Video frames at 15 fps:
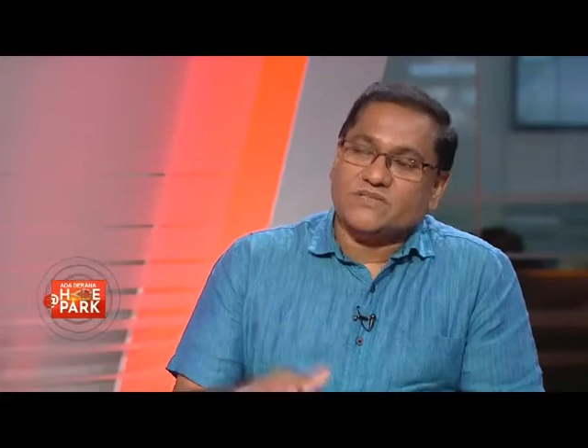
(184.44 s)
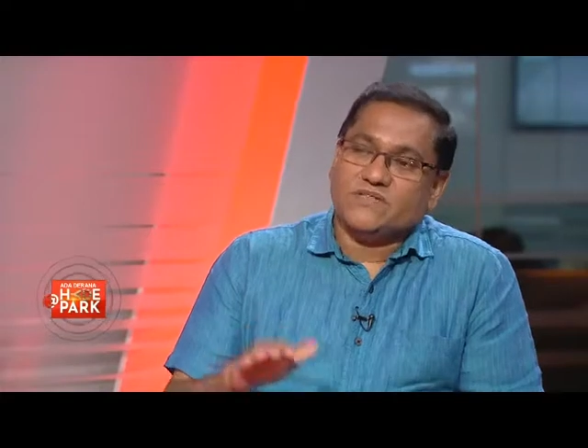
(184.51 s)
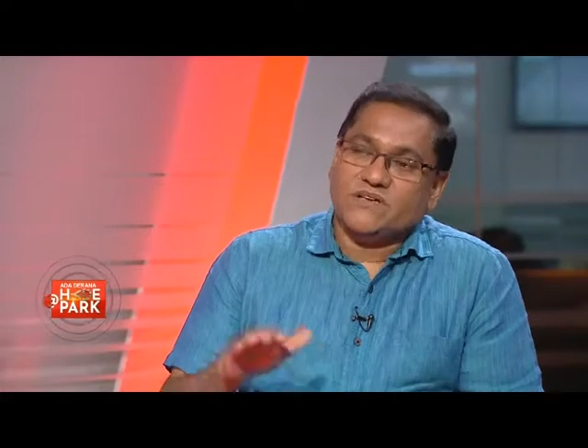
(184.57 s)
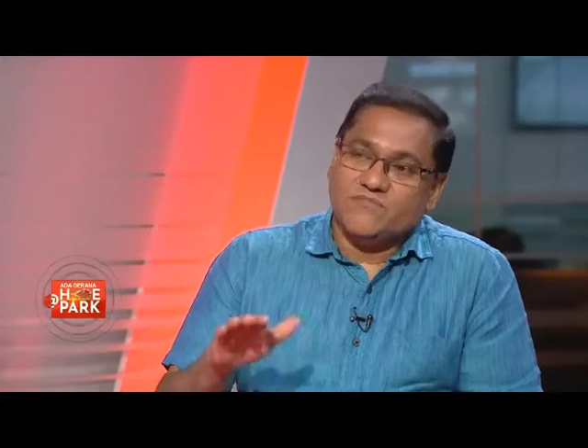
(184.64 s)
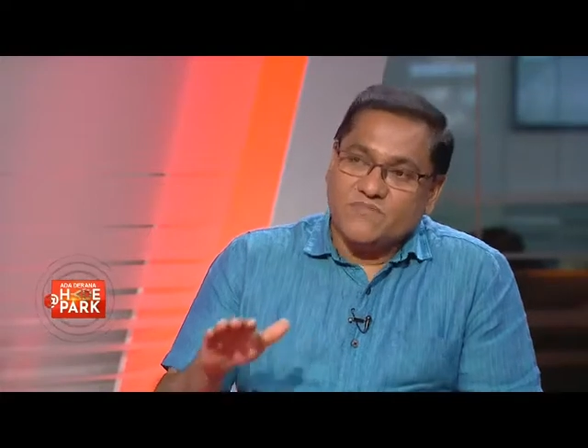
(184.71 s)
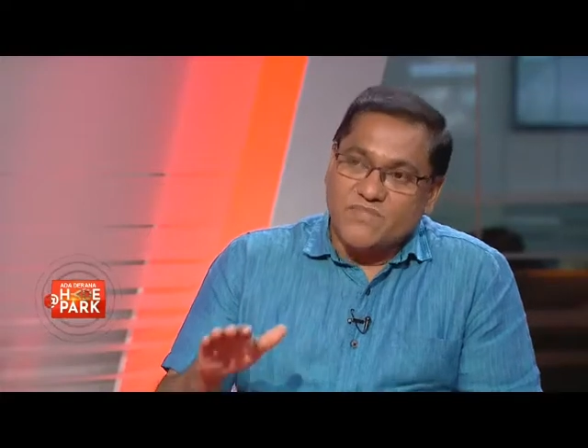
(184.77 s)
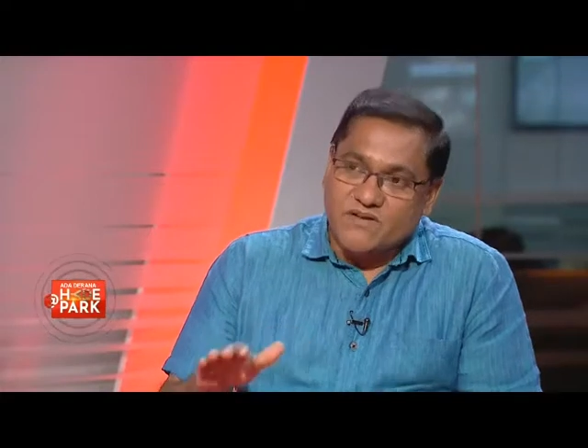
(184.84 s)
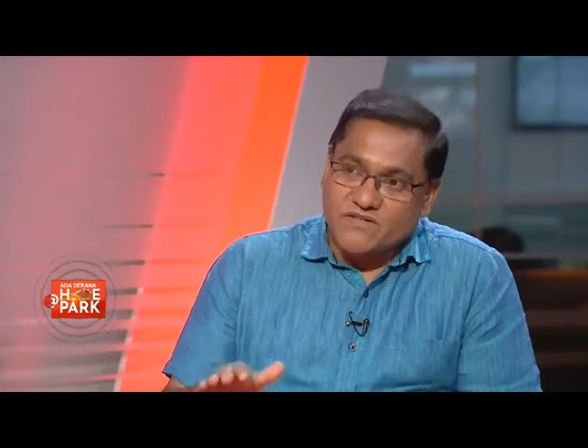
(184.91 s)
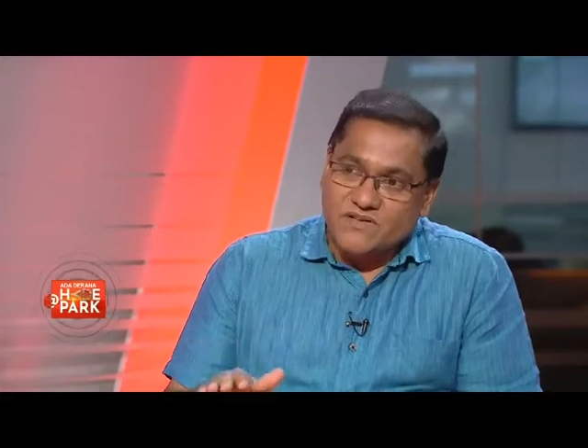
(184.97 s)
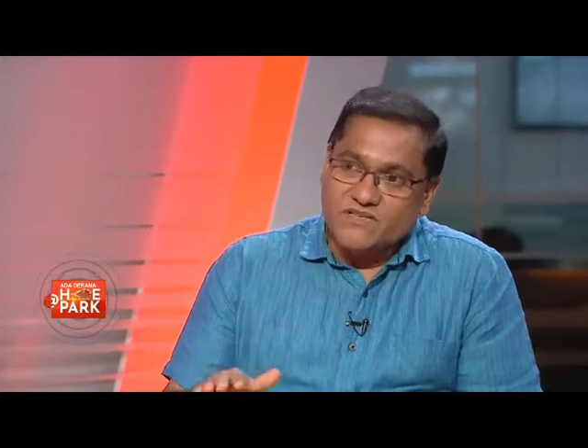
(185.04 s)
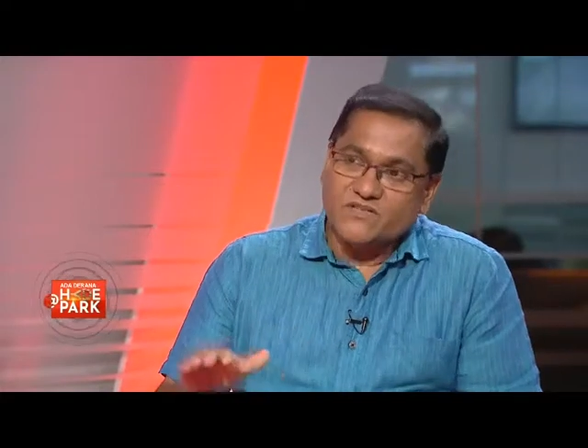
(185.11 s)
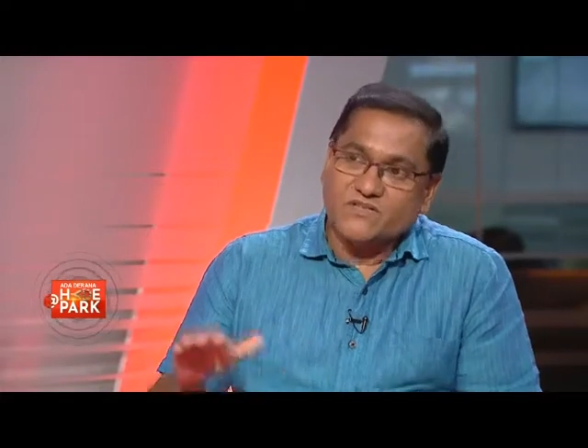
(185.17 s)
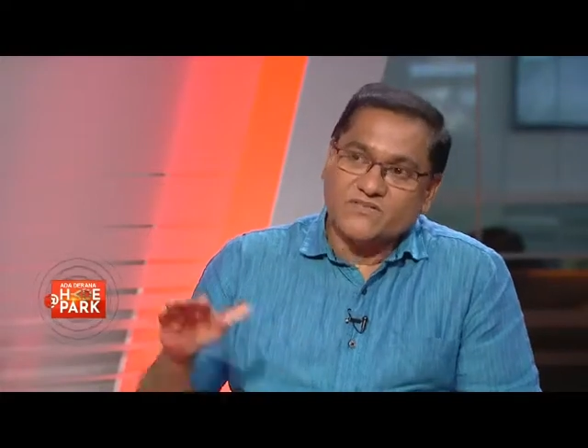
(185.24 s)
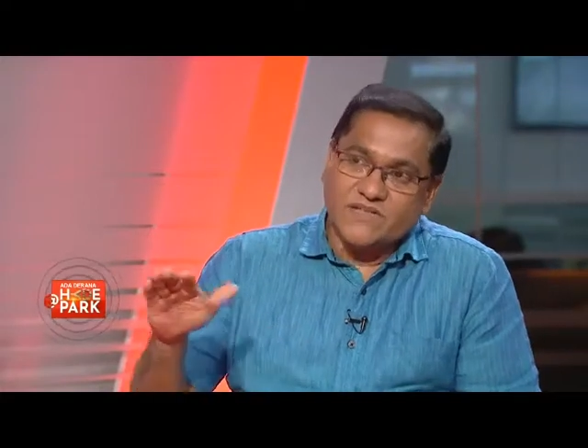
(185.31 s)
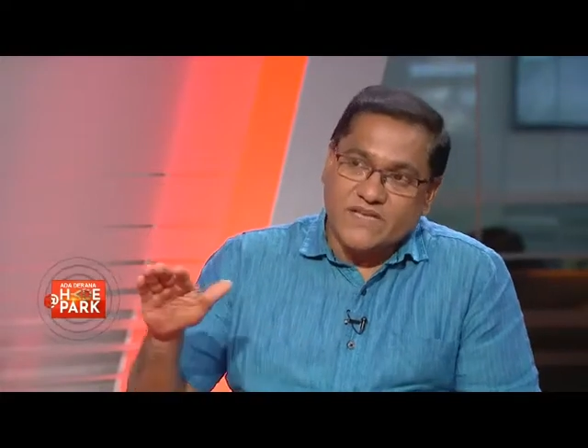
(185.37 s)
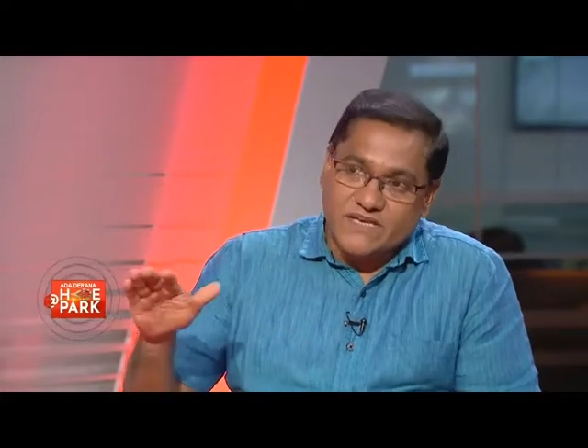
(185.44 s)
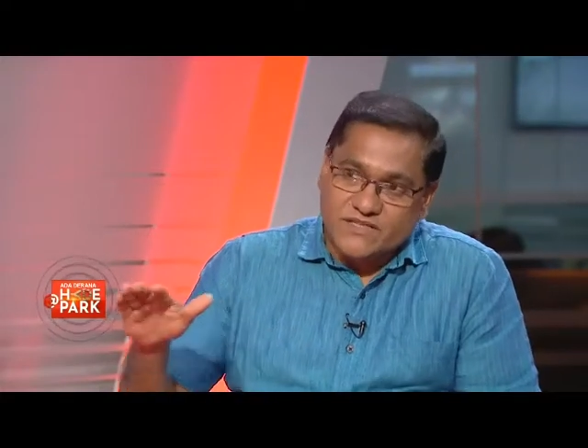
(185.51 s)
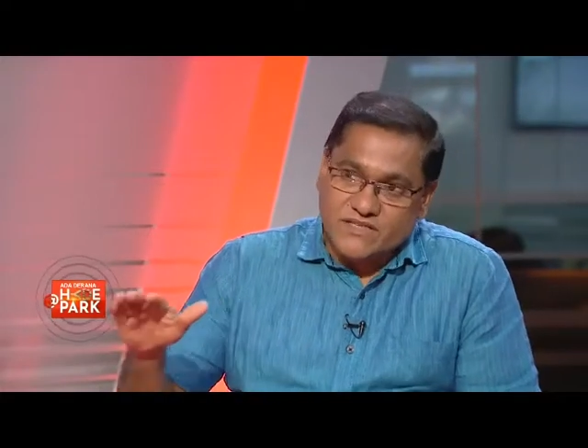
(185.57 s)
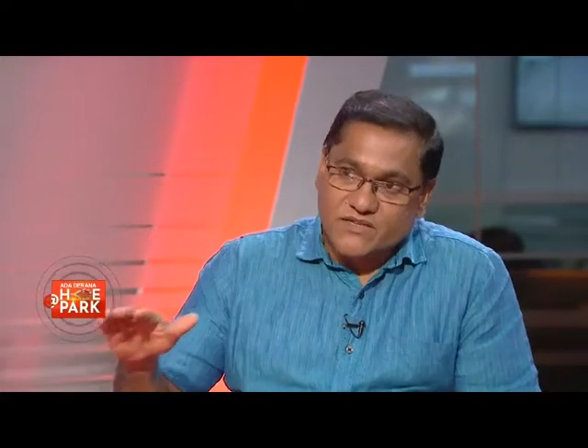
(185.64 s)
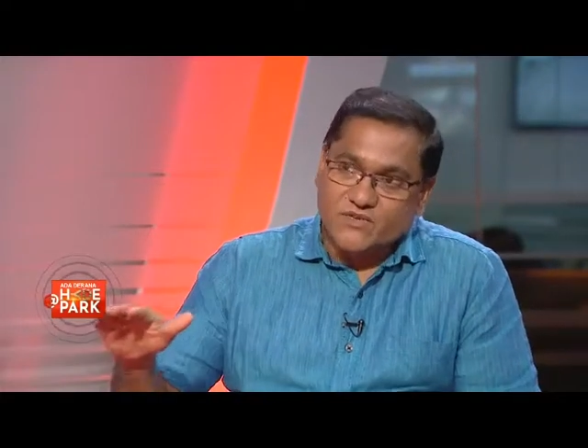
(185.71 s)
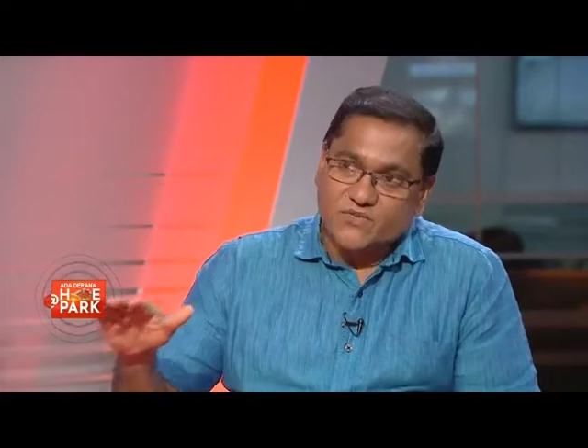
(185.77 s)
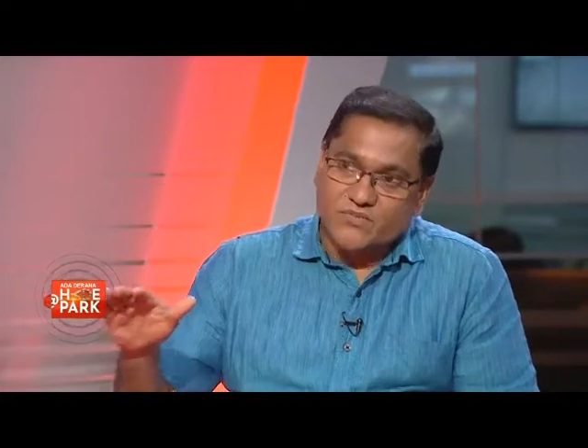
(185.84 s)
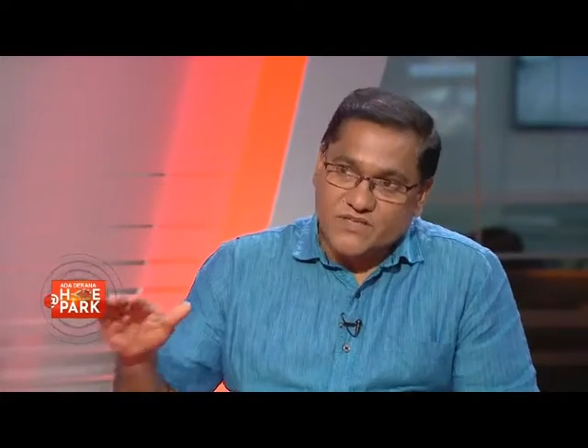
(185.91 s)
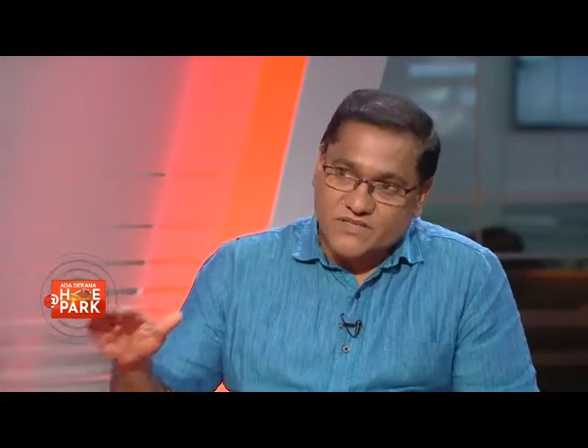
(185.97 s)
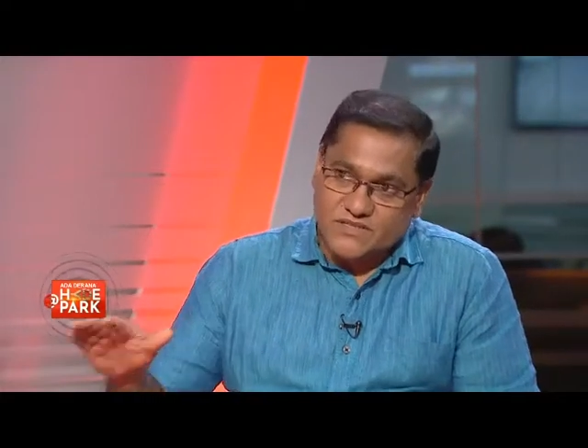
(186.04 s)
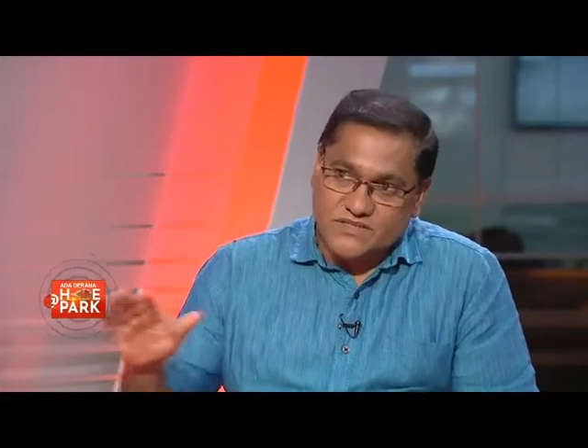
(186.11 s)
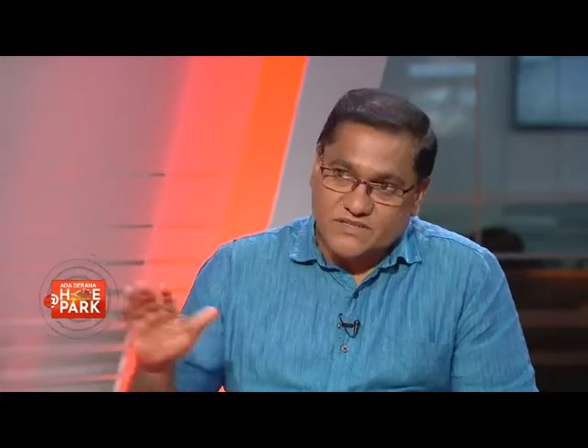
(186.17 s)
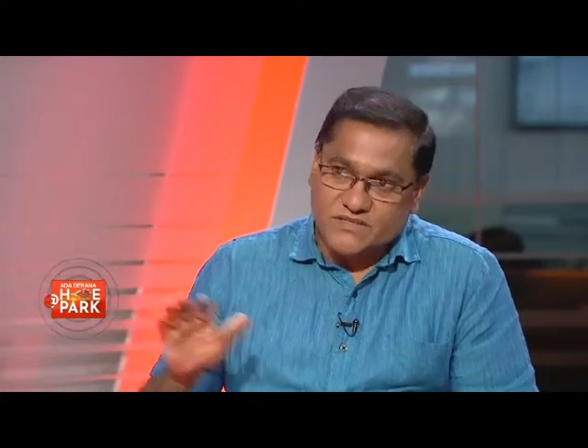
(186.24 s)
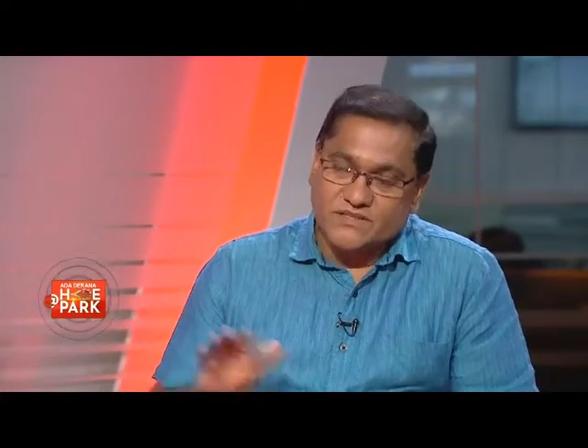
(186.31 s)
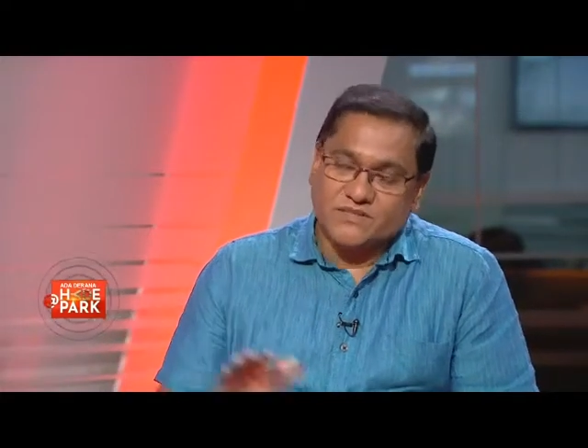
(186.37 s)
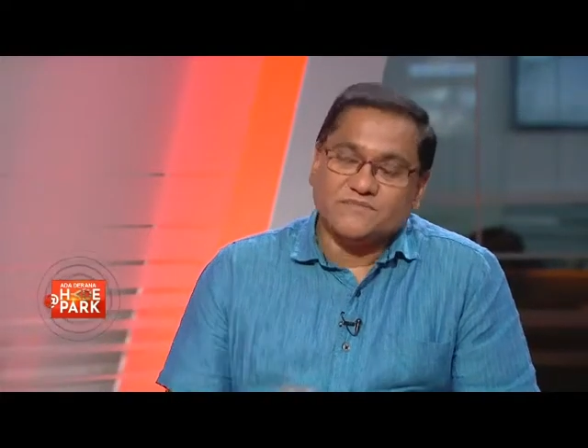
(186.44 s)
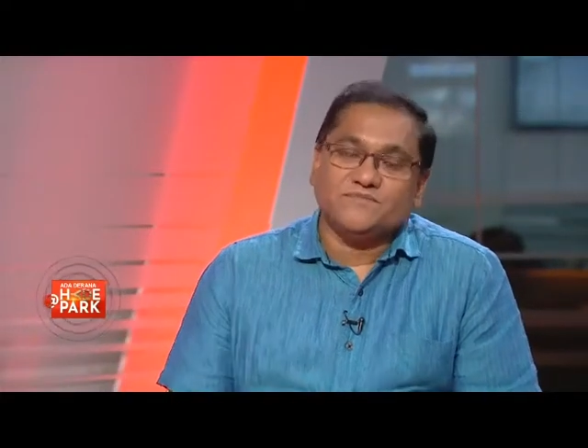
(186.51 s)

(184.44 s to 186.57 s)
some powers of the executive president.